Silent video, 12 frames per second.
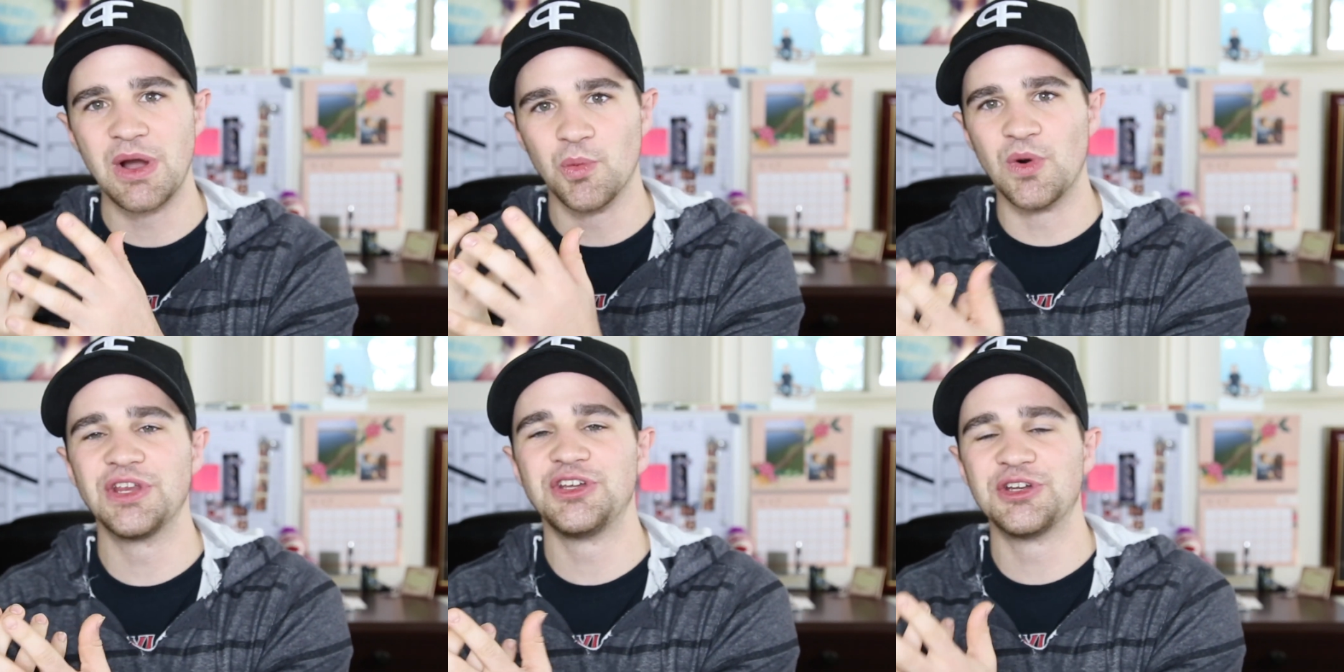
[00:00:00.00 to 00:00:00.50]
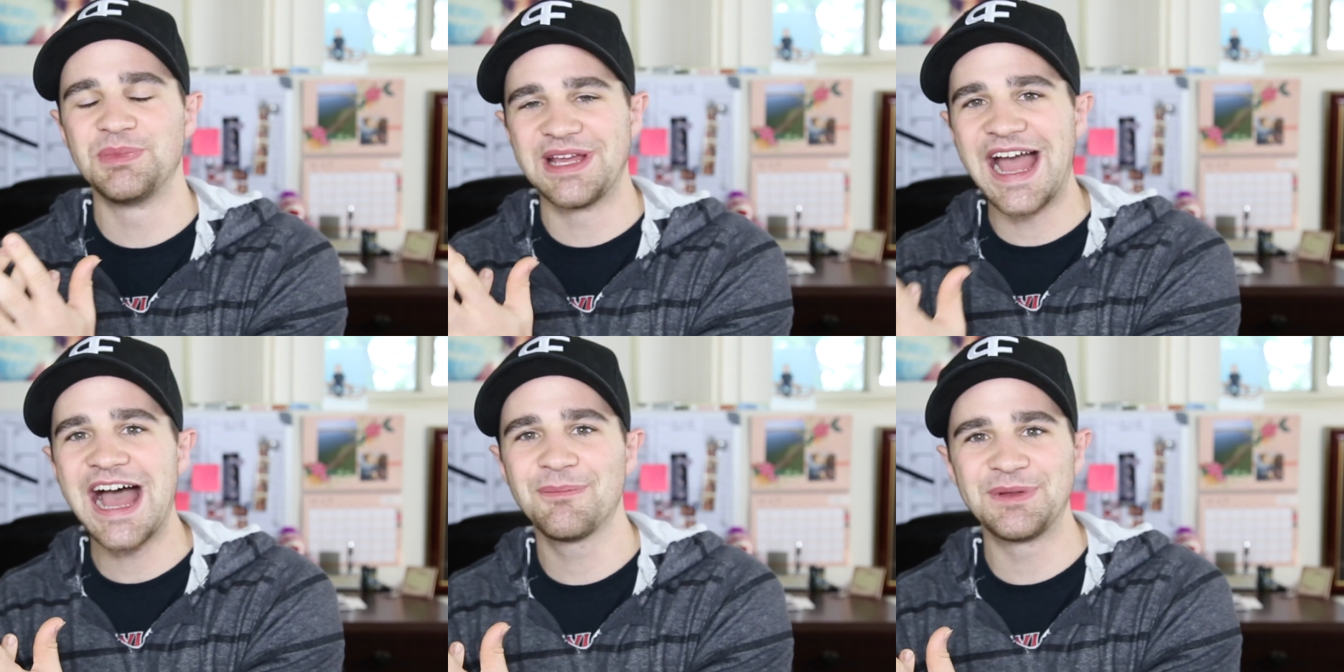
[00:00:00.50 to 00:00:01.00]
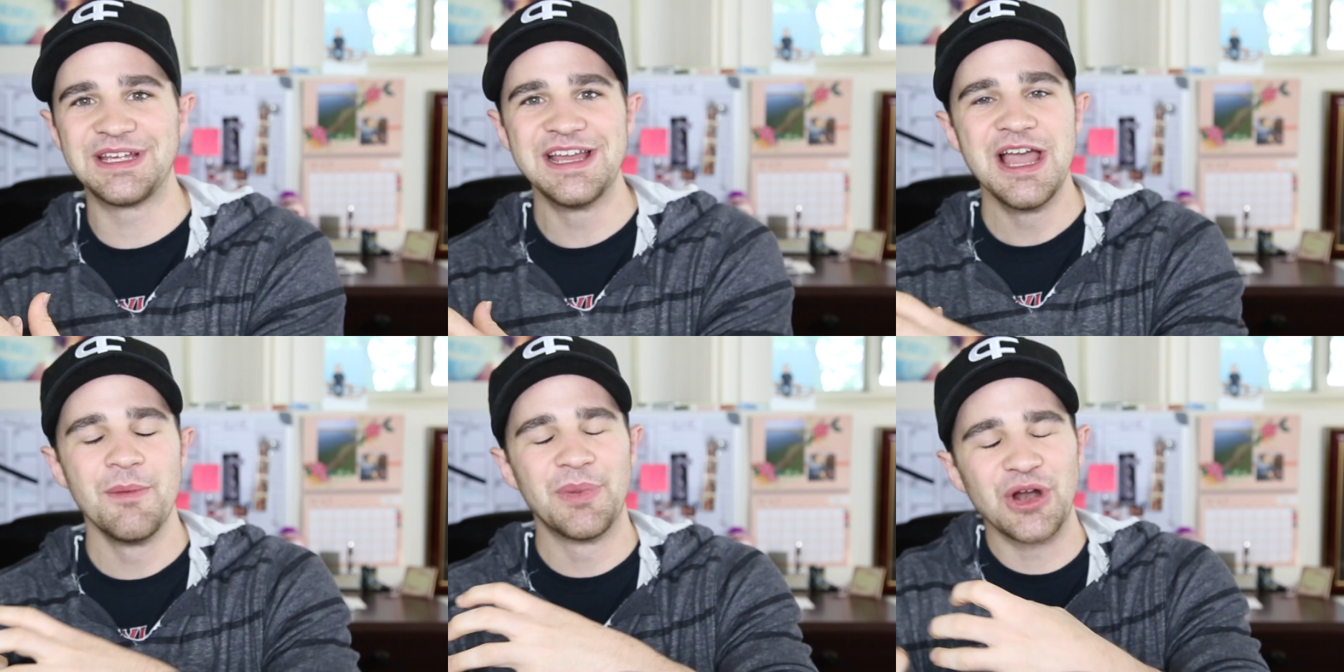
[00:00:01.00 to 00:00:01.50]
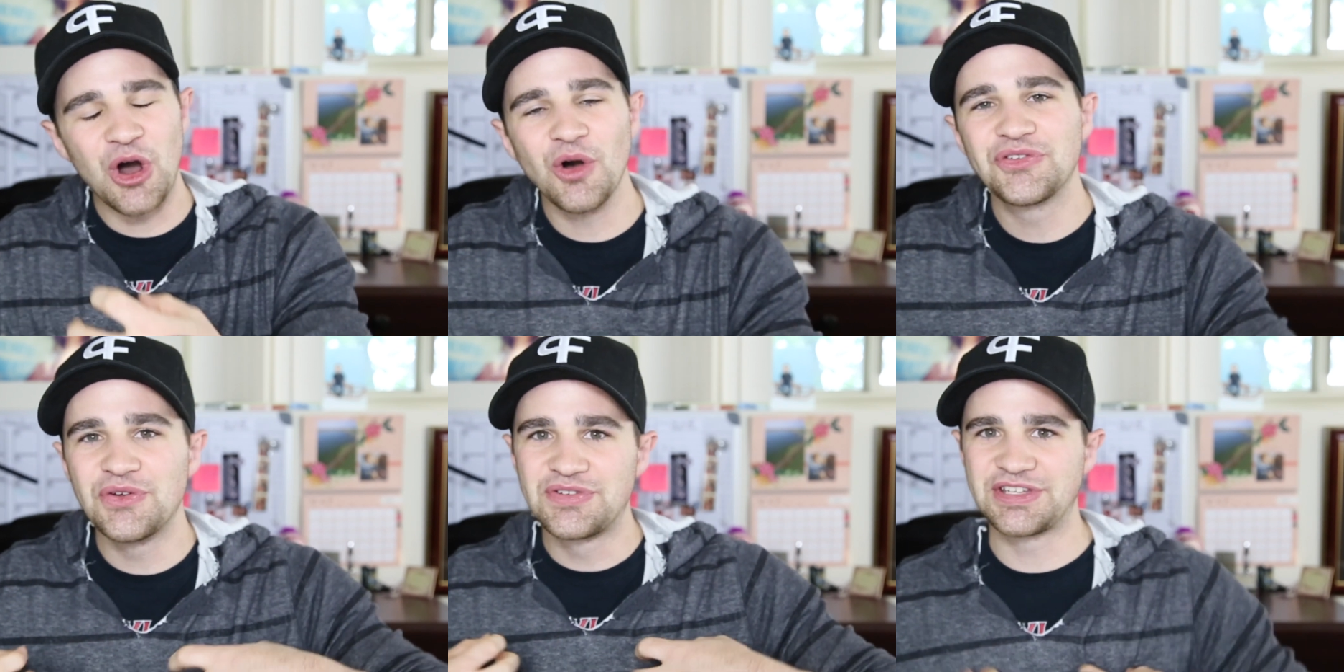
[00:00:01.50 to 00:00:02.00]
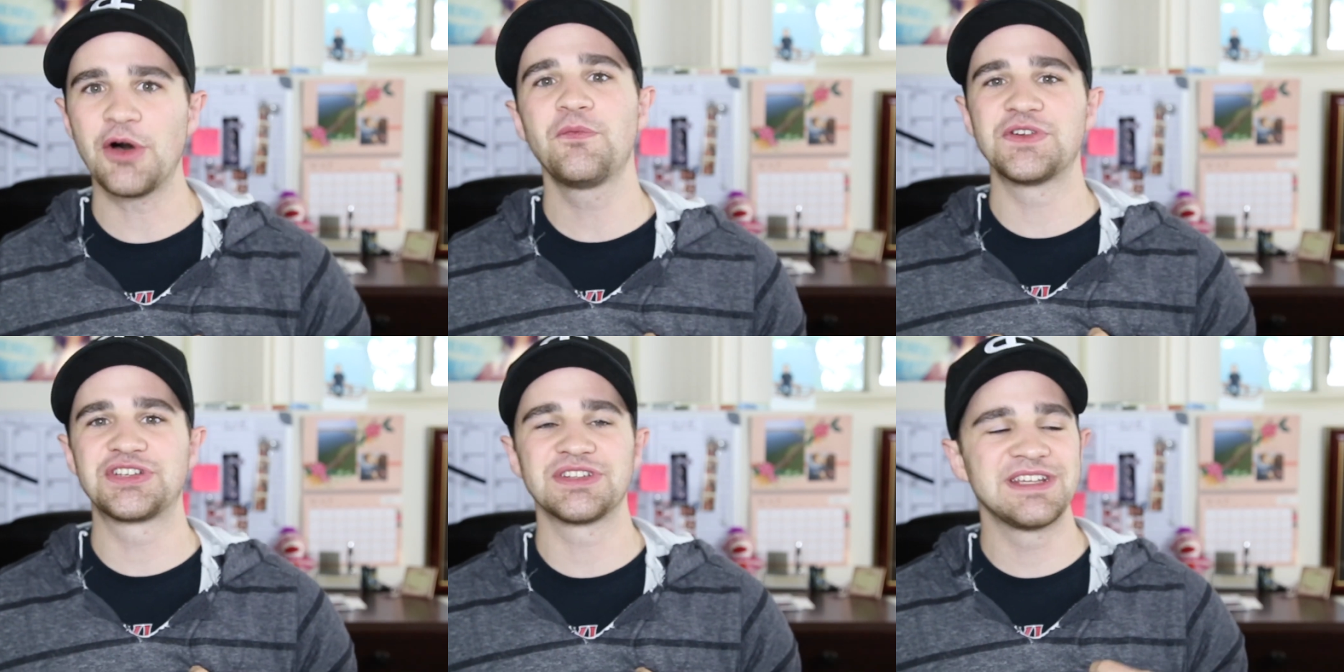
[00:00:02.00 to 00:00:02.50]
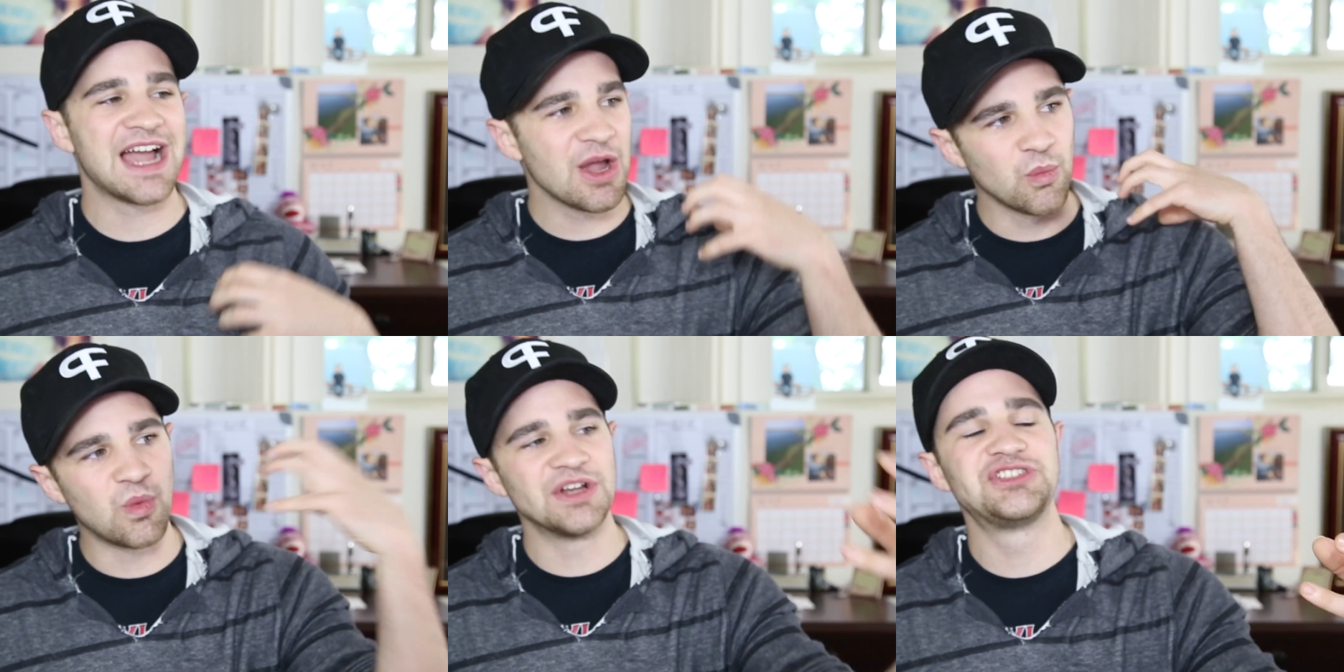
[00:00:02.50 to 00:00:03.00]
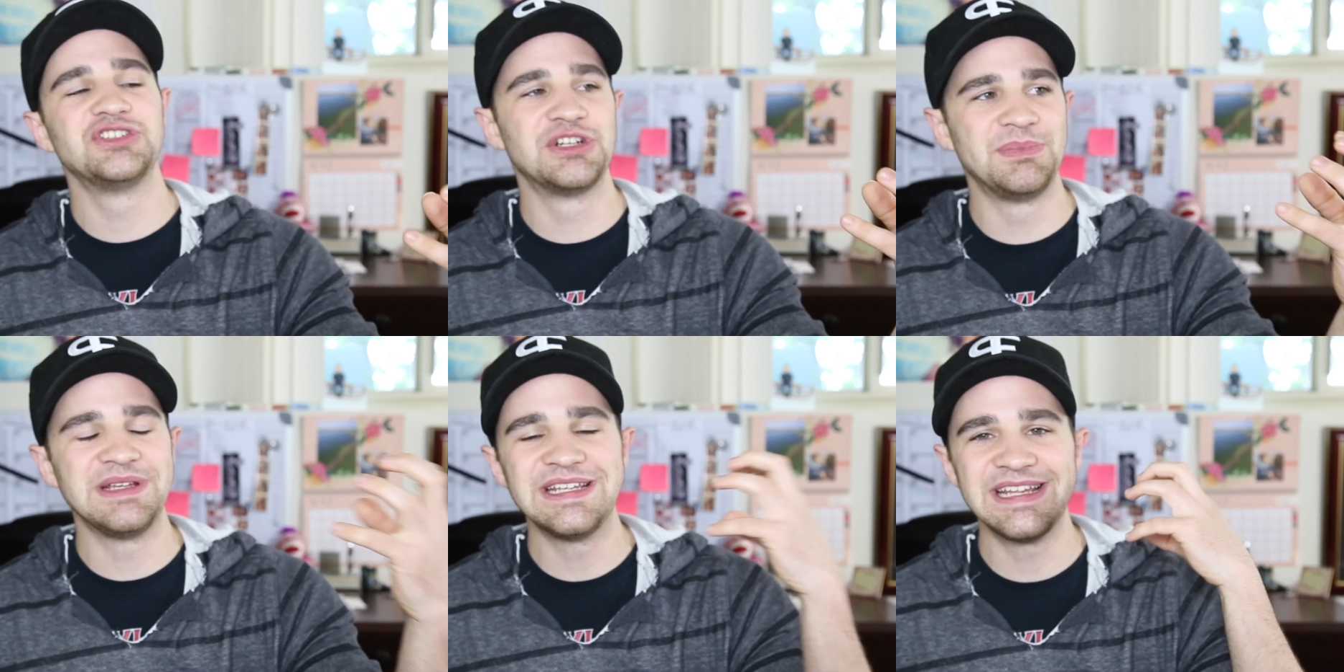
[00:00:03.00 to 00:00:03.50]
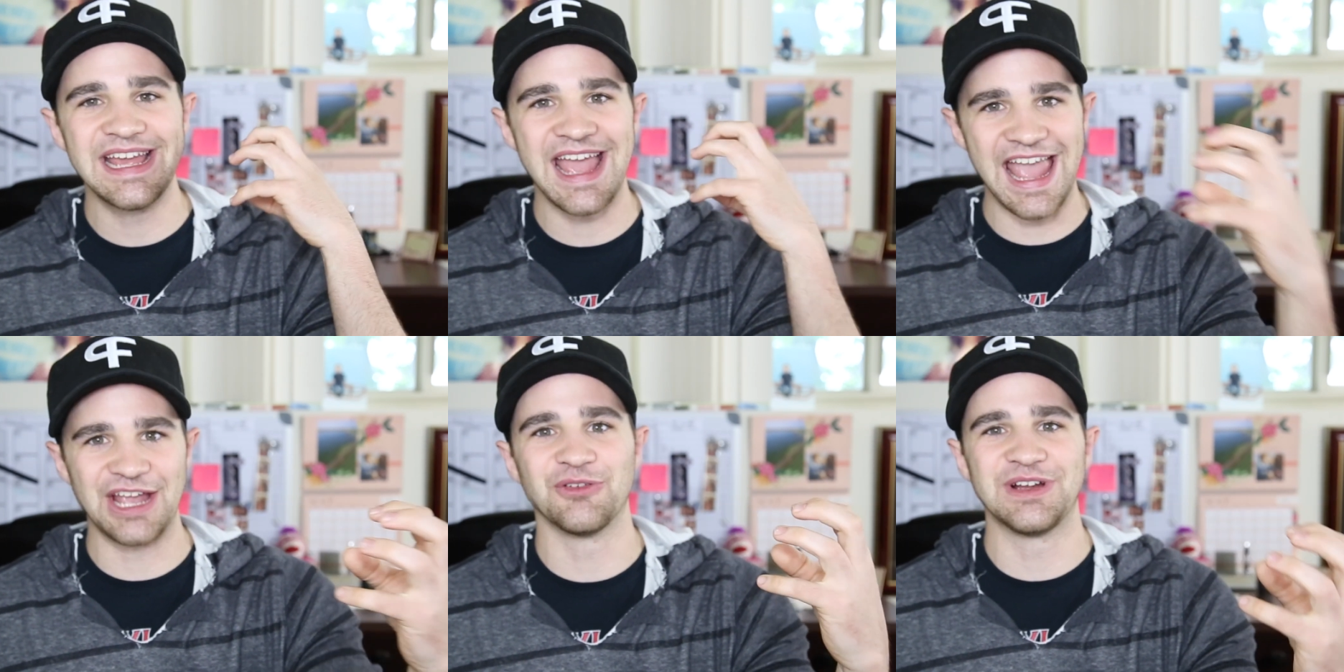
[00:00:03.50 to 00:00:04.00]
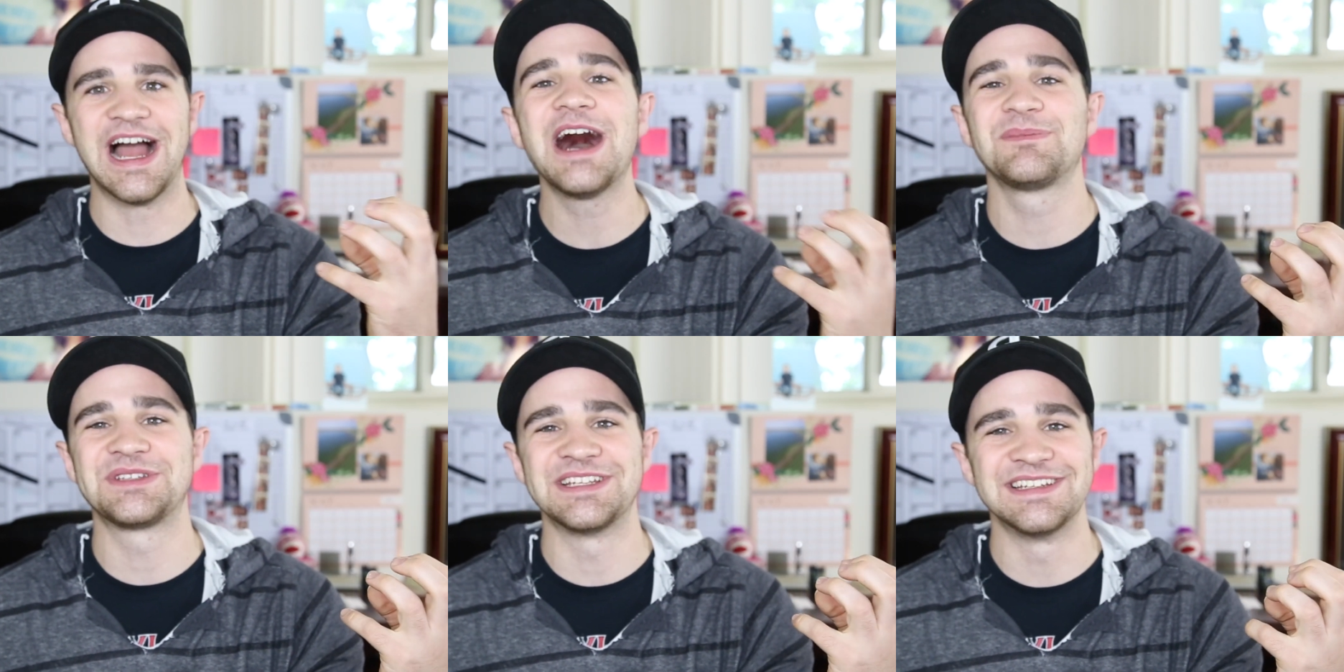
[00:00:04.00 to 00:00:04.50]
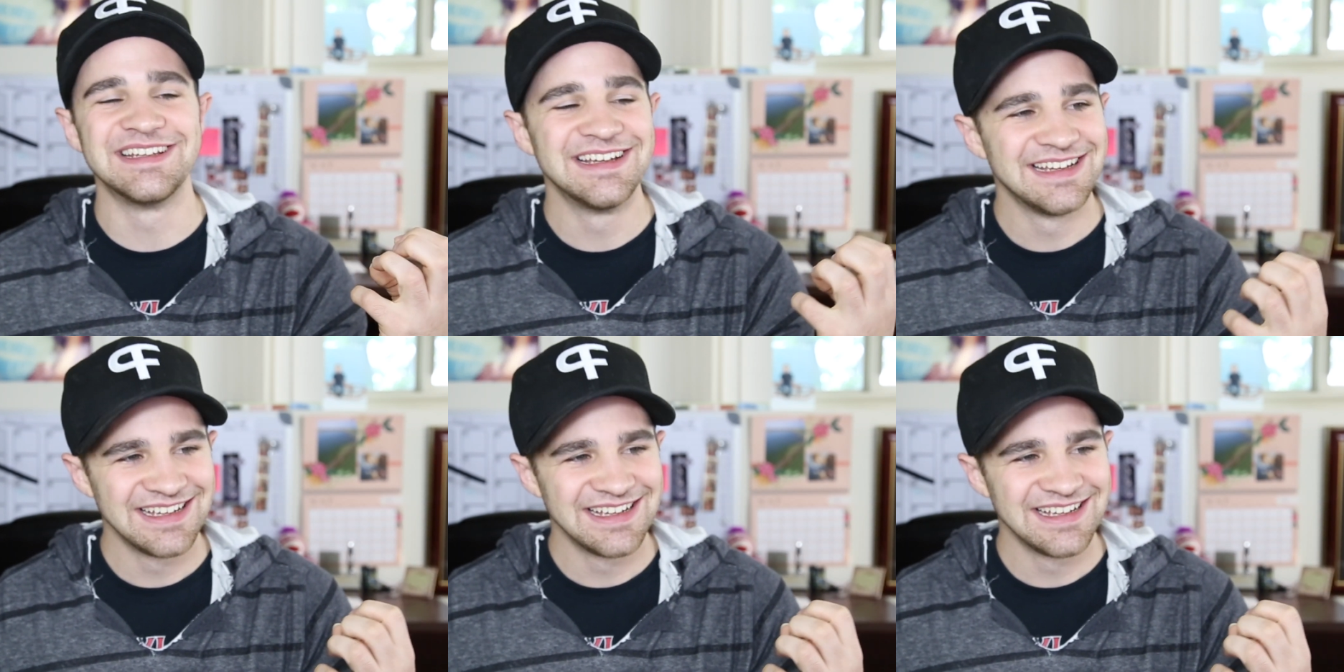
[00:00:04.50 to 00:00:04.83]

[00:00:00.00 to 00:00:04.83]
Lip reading: I want you to be happy, but also selfishly, I want you to be angry HOPSIN.